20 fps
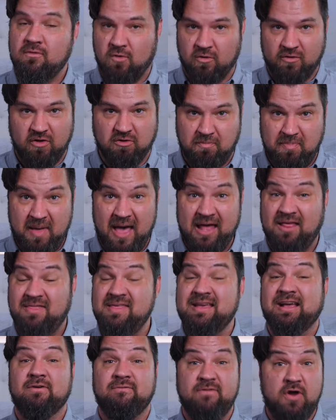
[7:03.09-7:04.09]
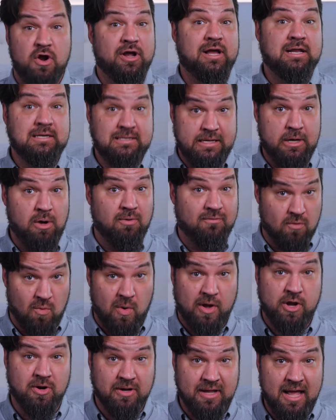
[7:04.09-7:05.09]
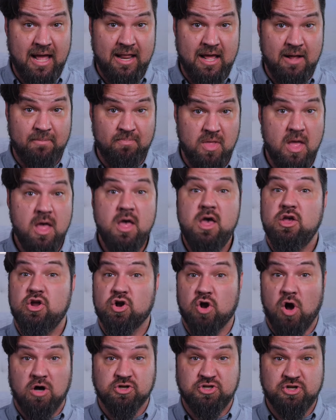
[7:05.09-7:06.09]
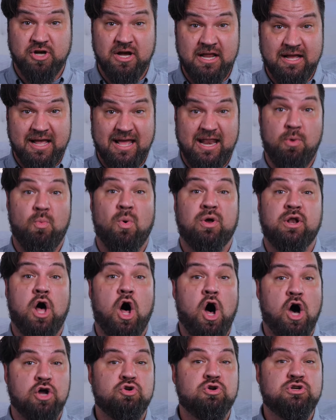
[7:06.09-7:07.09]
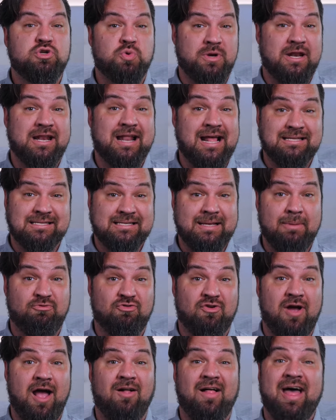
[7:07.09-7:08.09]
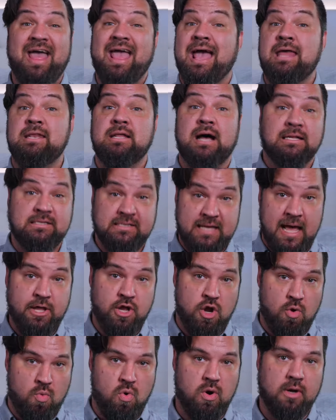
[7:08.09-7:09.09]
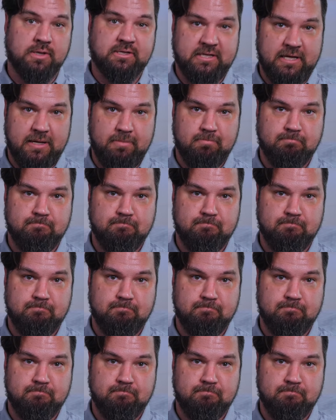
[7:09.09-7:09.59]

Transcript: for this bed, I think a very good deal for what you're getting. You're also gonna get a 120 night sleep trial and a 10 year warranty.